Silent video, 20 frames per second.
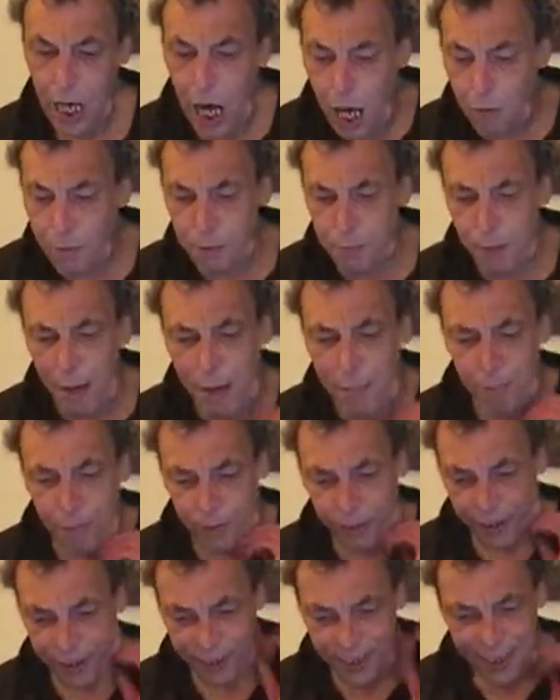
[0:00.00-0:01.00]
Oh, it was Bad
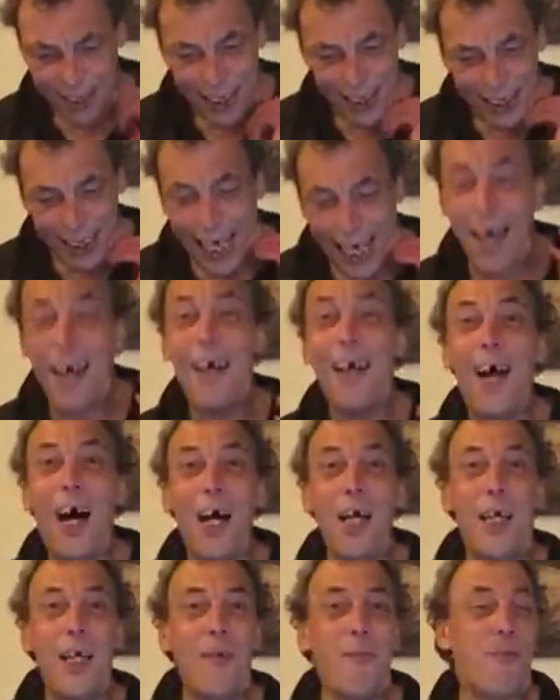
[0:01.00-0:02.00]
Books. Yeah,
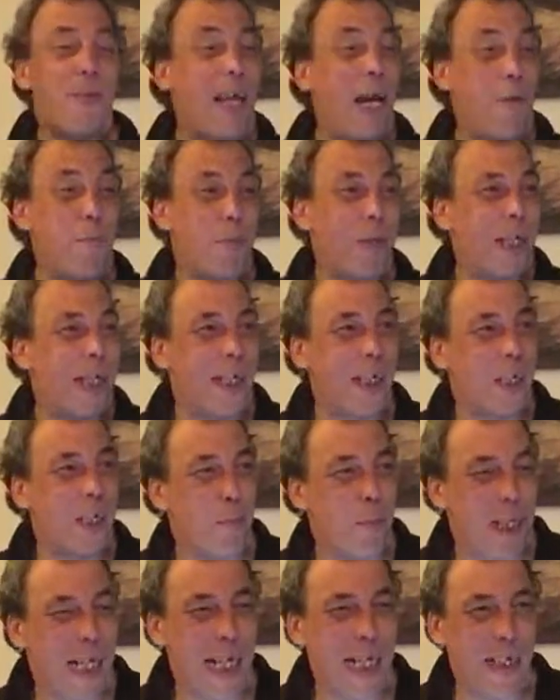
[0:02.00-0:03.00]
I love that bit at
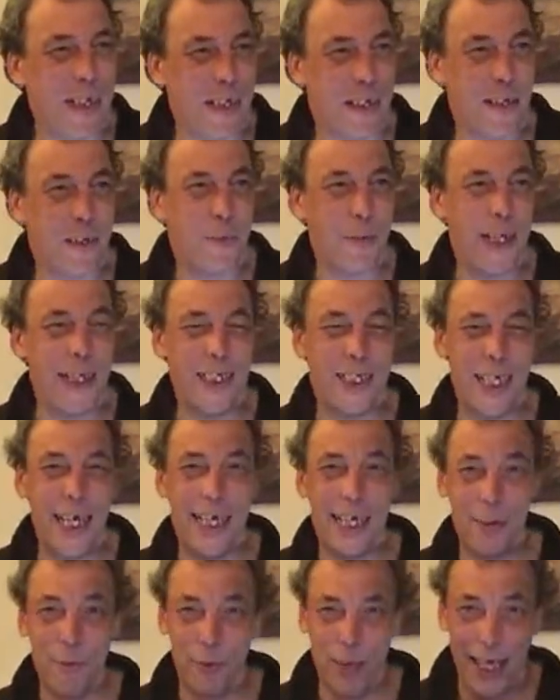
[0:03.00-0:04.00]
the beginning of the tweed
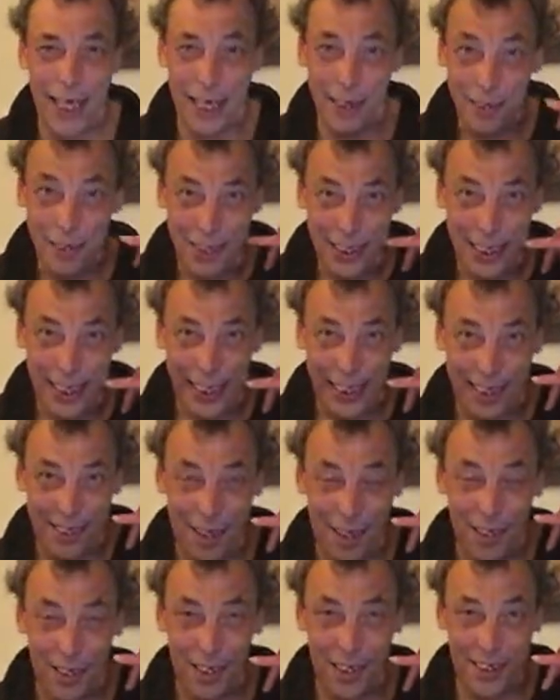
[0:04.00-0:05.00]
jacket where he's
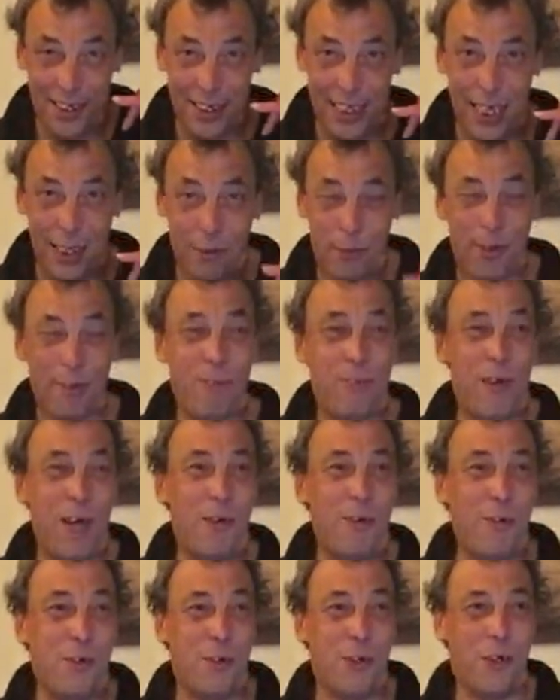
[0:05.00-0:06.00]
on the secret
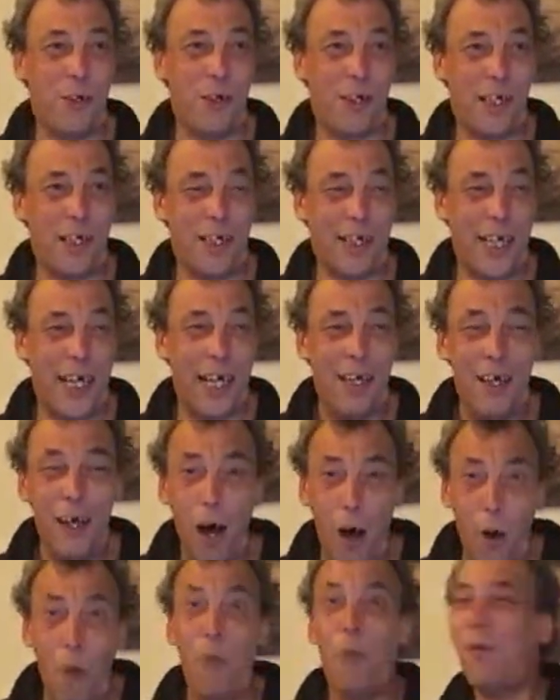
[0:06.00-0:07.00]
phone call and go,
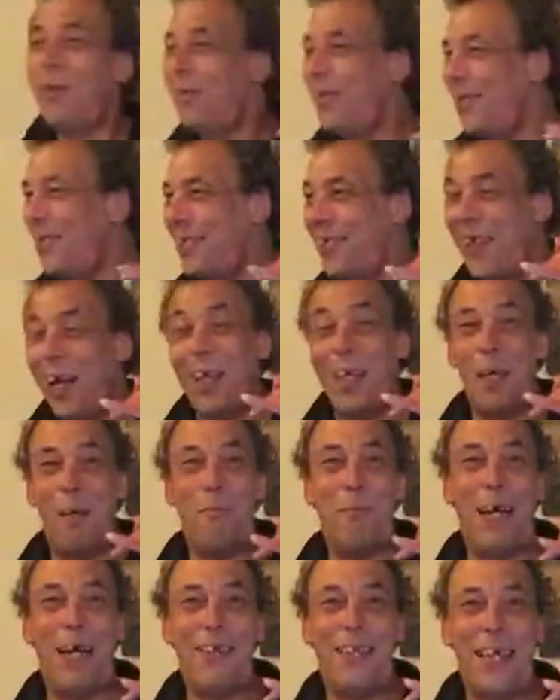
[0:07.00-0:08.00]
oh,
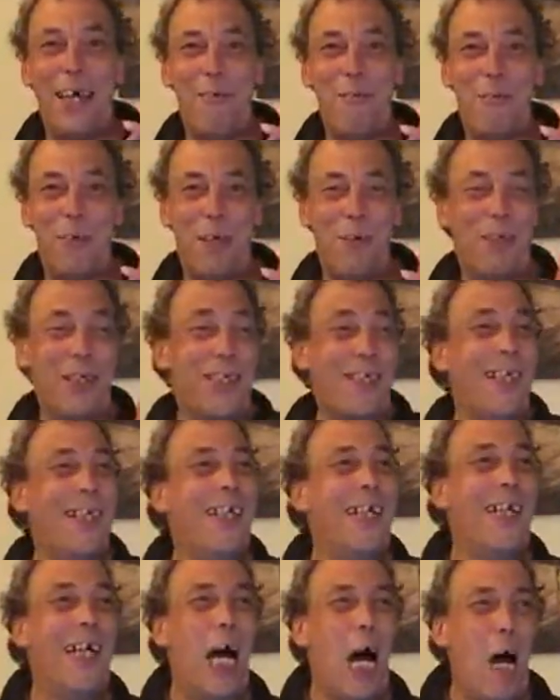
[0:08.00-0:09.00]
sorry about that, viewers.
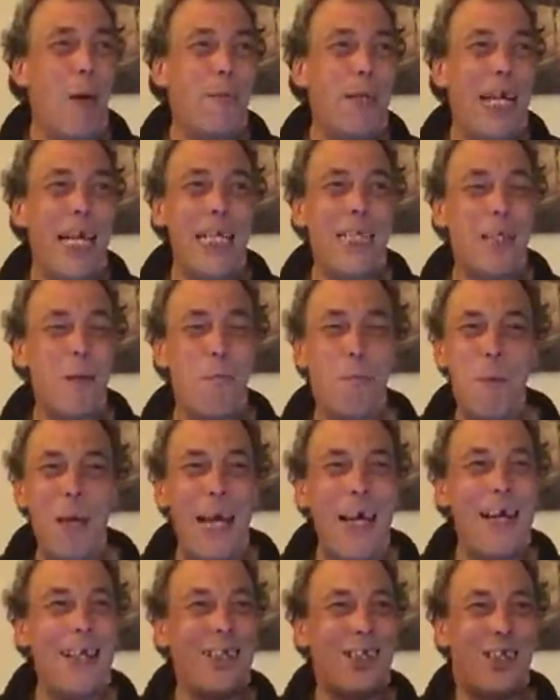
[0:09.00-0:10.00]
It's a
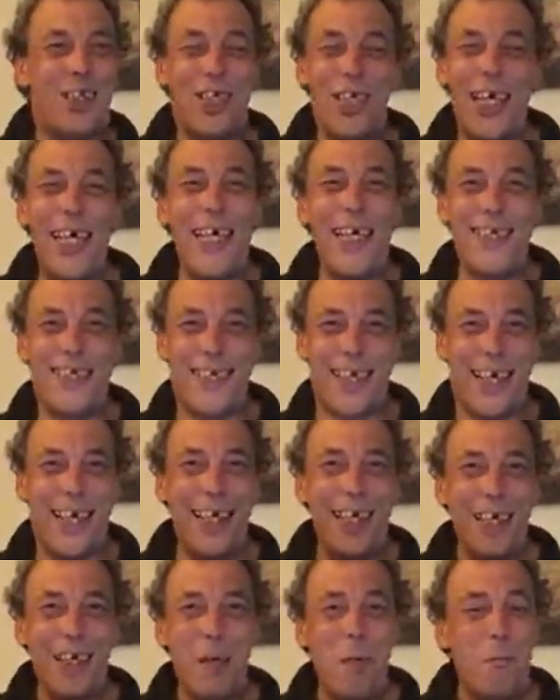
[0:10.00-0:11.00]
bit
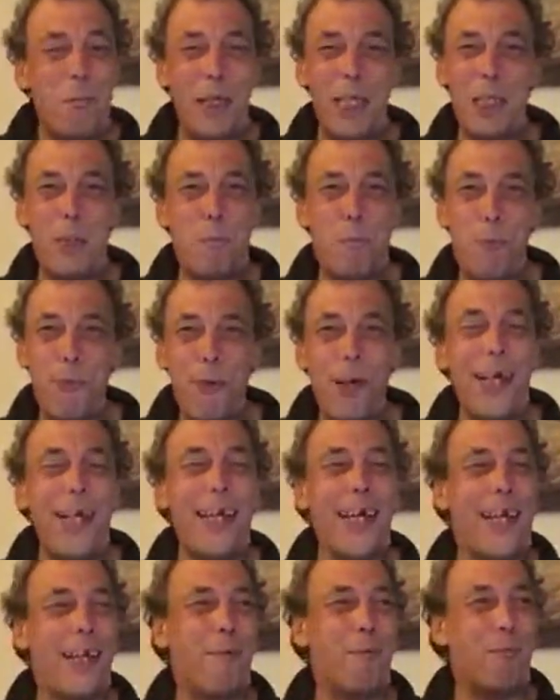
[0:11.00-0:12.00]
cheesy, but it's
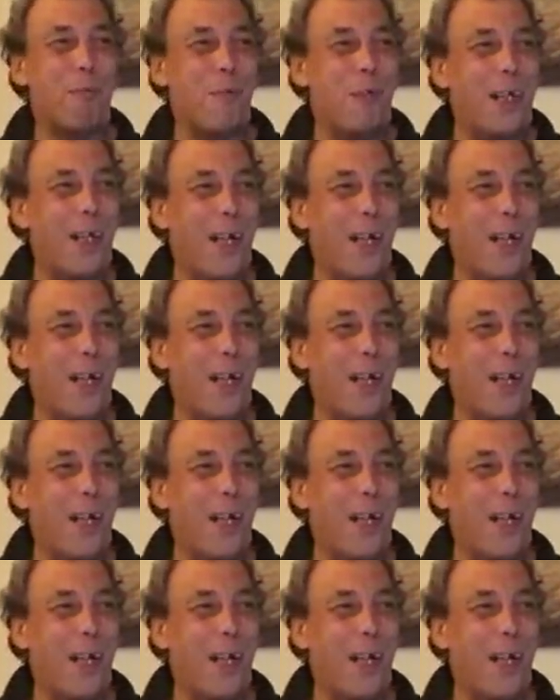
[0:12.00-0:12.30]
brilliant.